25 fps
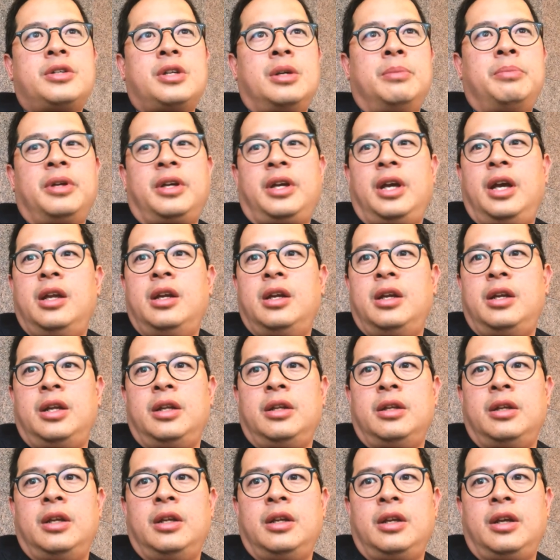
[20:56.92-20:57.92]
is implicated
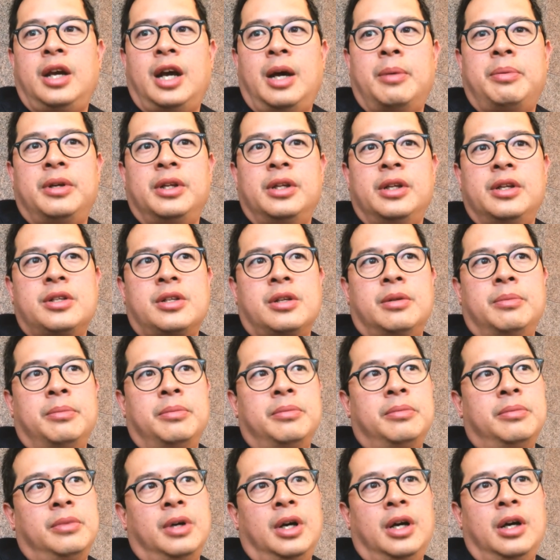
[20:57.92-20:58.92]
in, in
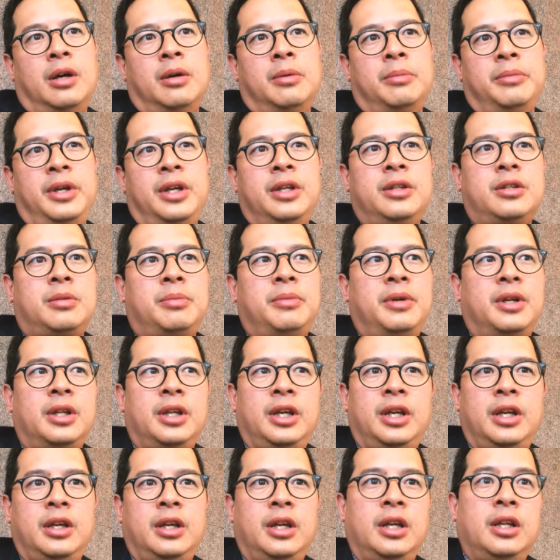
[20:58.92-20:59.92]
capitalism um,
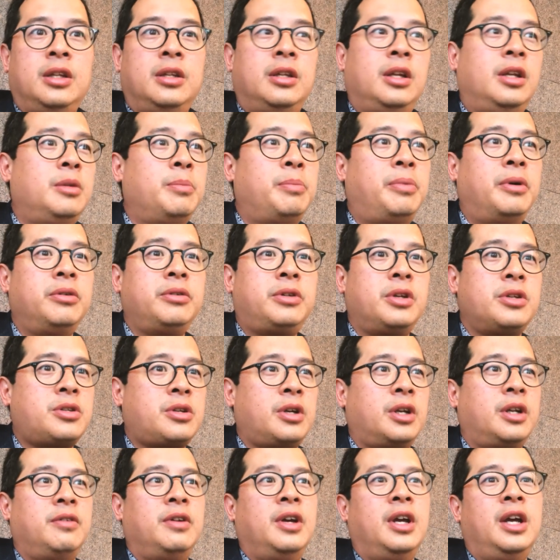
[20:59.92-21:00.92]
intimately, in, in both the
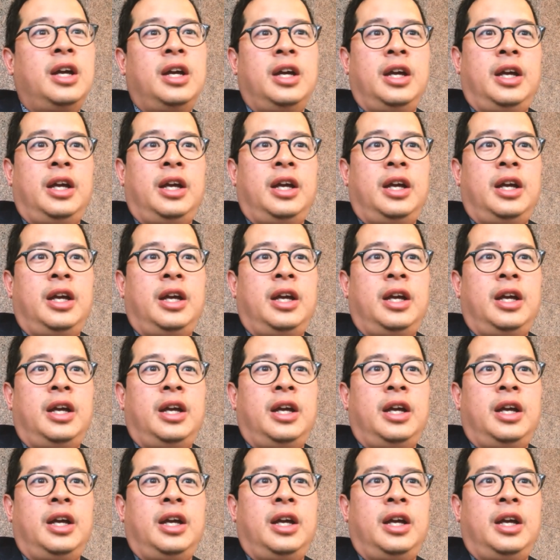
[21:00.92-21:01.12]
sort of